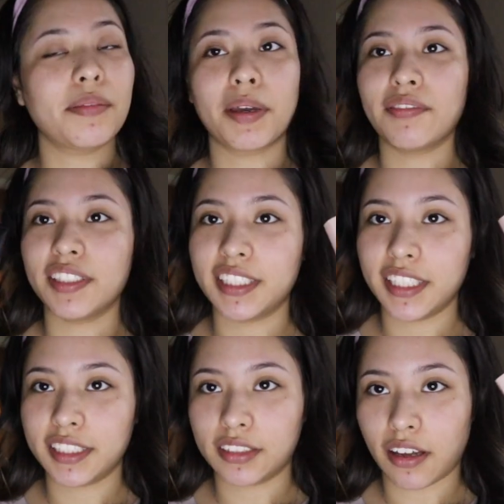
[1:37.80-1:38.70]

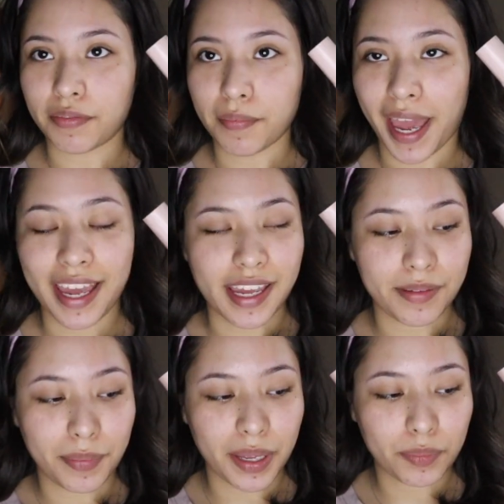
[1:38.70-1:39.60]
Fenty Soft Matte,
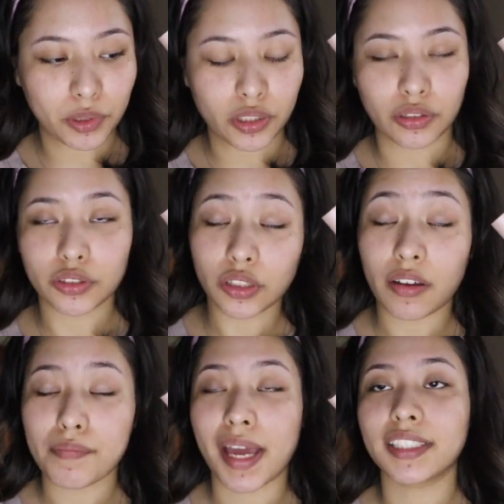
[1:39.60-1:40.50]
and people chose
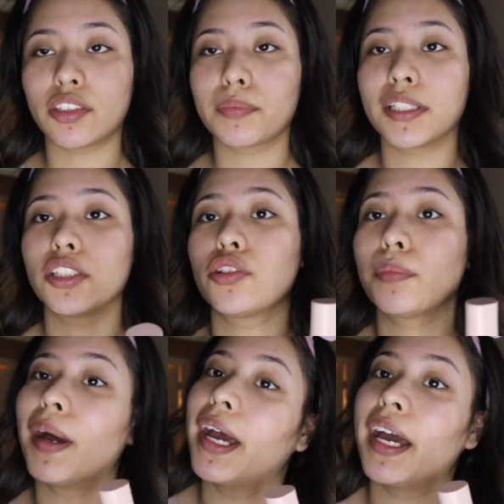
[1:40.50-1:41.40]
Soft Matte. So I'm gonna do
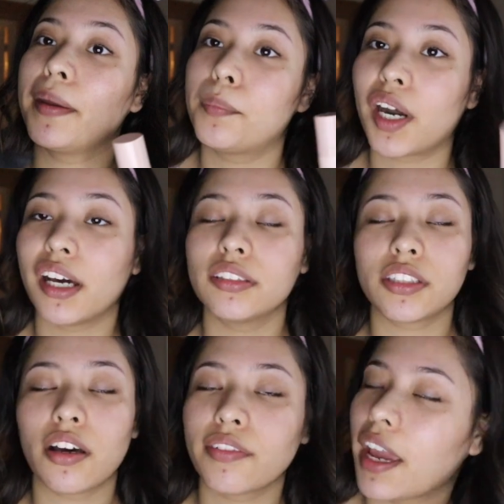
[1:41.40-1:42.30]
my brows
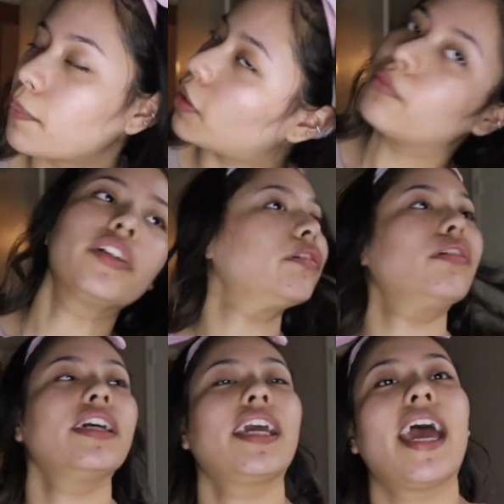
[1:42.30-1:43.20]
off camera real
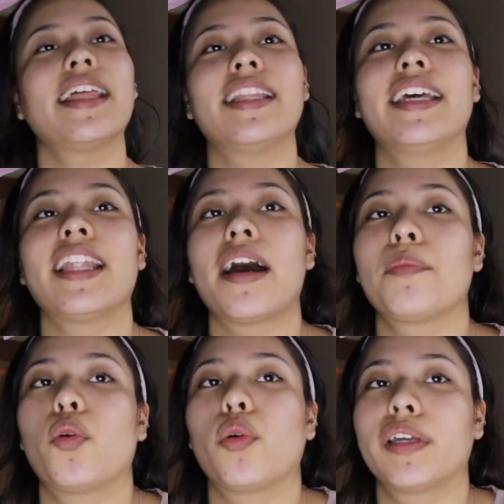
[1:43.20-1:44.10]
quick, and then
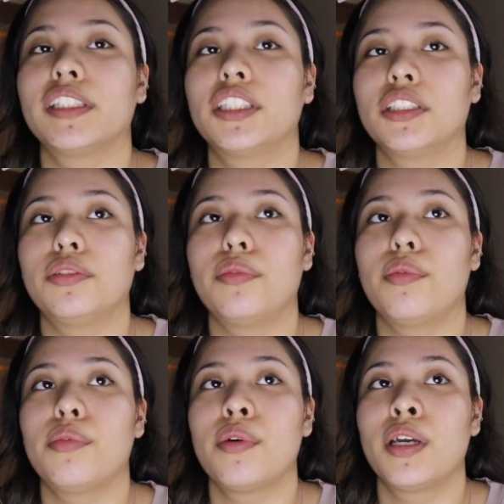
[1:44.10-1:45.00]
I'm going to
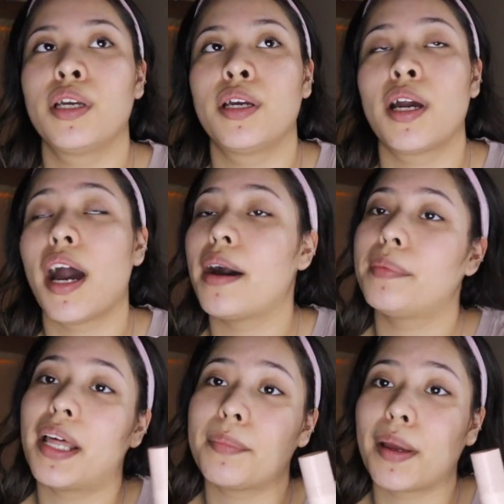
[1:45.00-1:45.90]

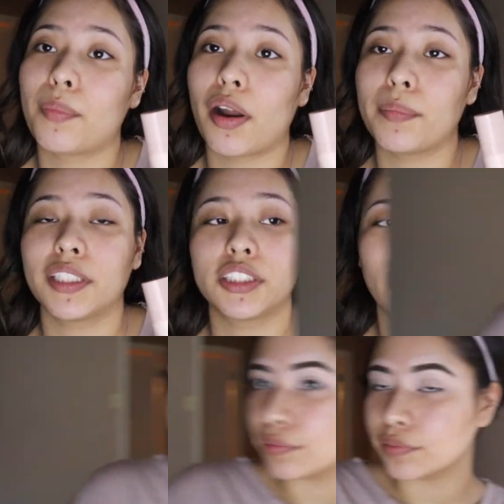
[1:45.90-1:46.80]
apply my primer.
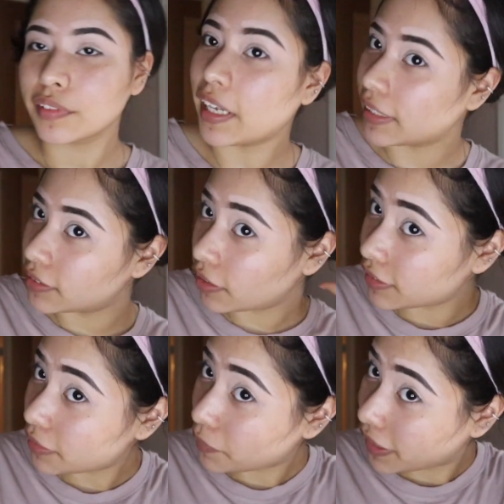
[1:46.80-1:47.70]
So. Okay, so I
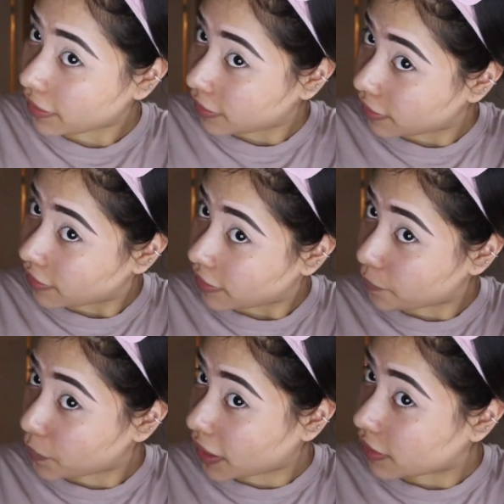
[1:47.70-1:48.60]
did
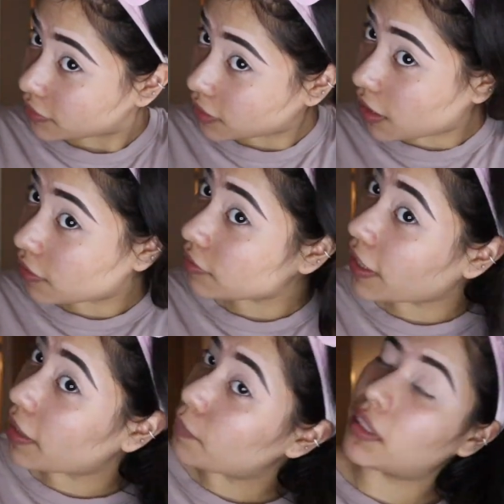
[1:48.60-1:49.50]
my brows off
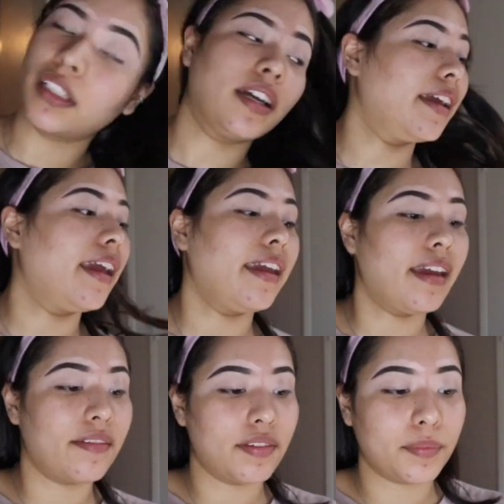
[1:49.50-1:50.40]
camera. I hate
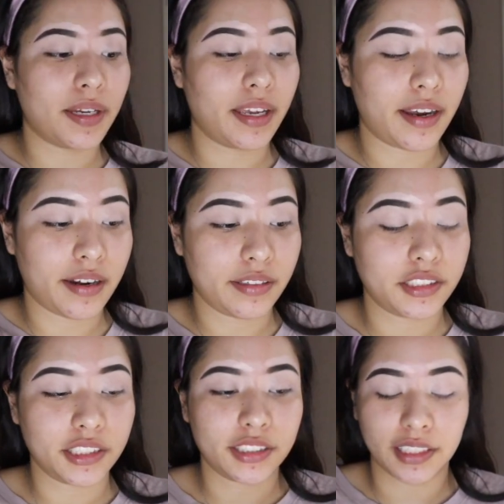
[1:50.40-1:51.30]
having my hair
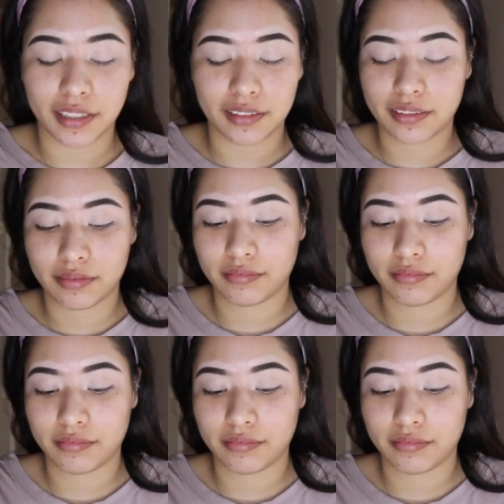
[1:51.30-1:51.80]
just like,